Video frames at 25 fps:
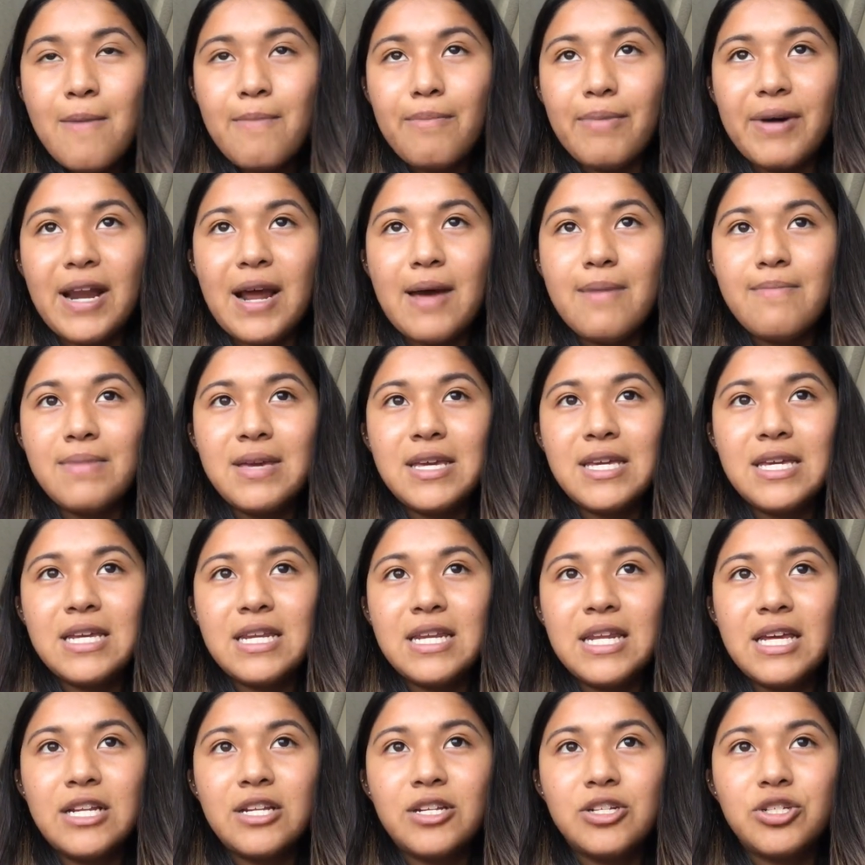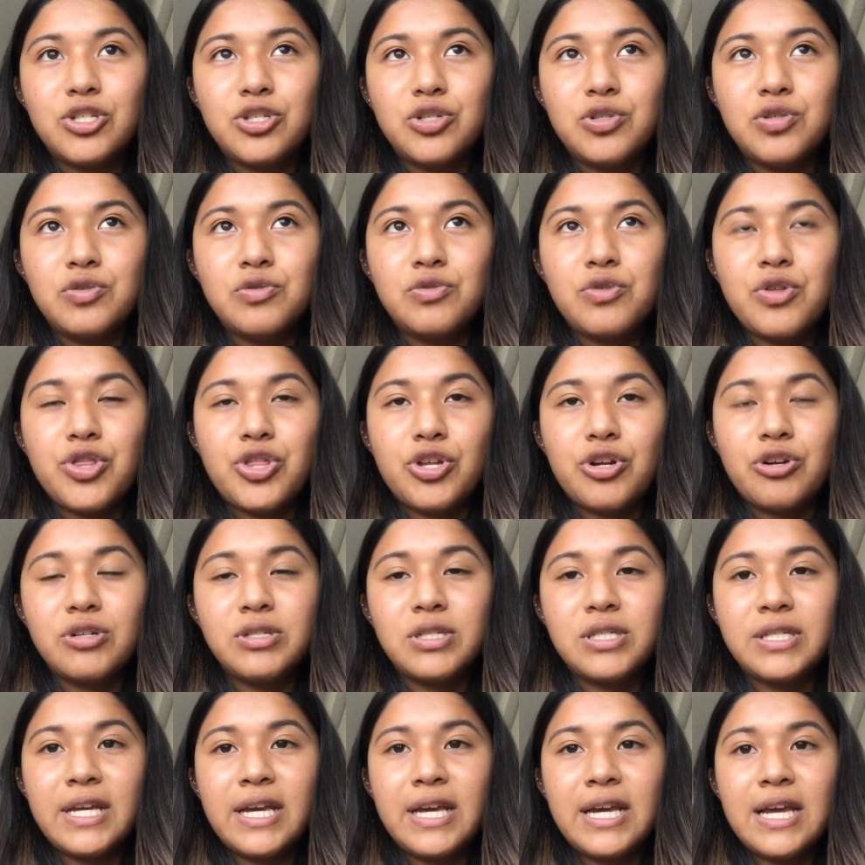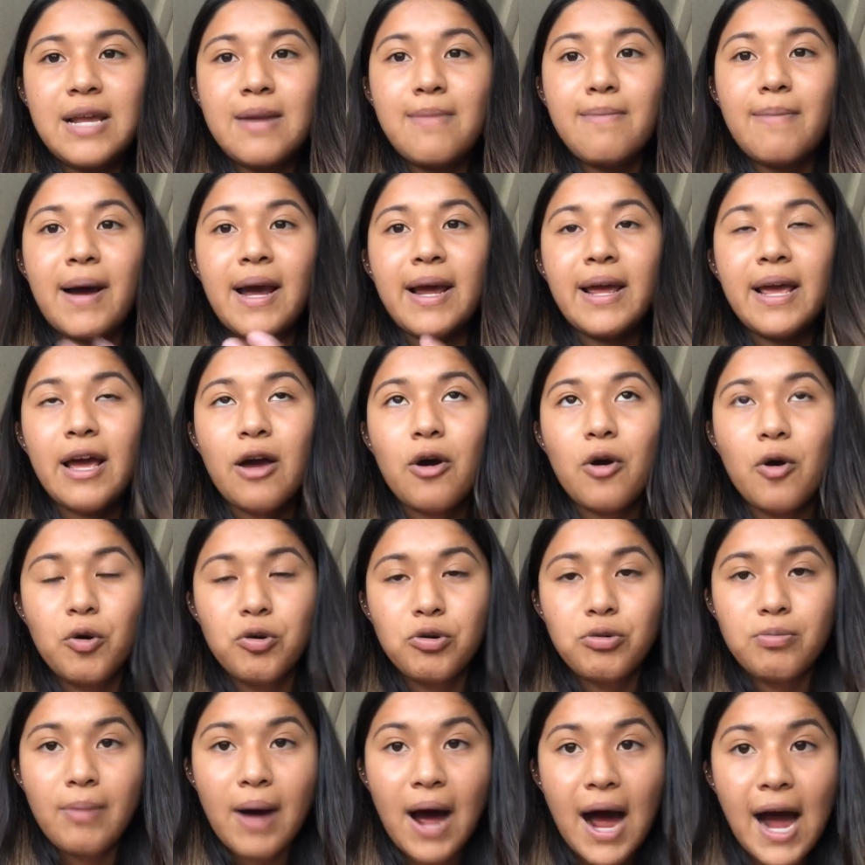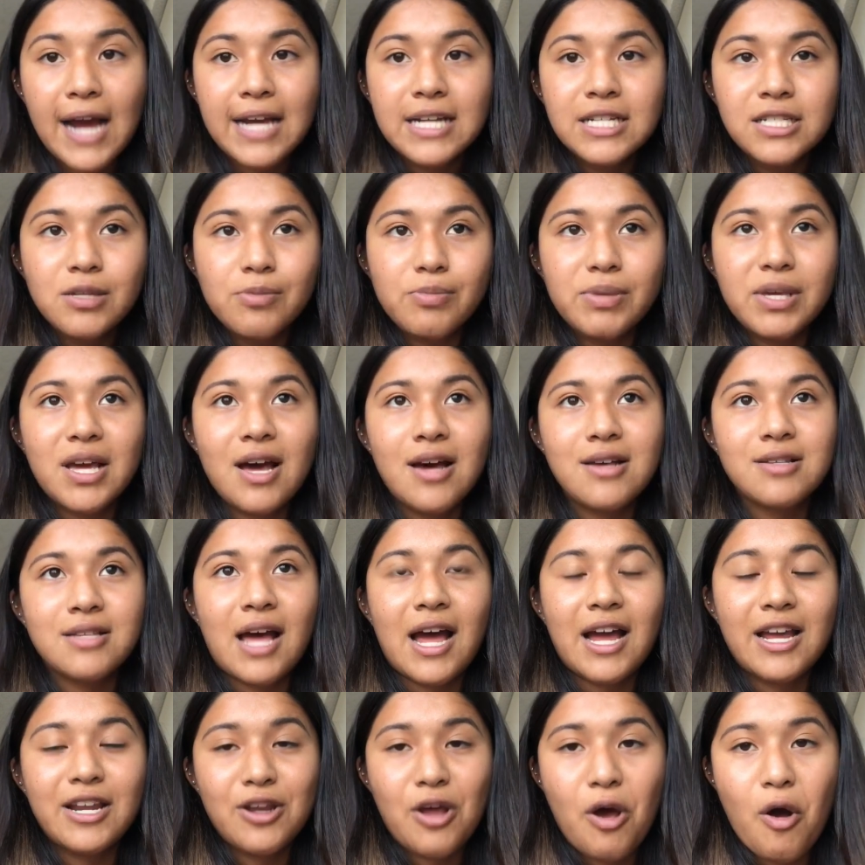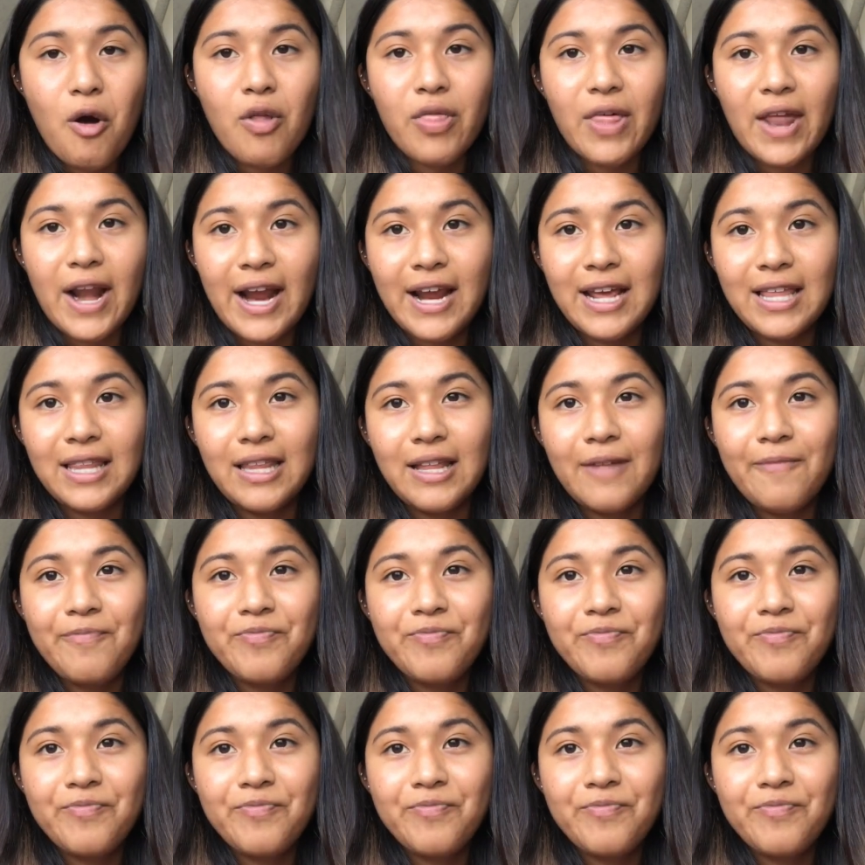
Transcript: but I'm making it due Thursday in my own mind because I know that I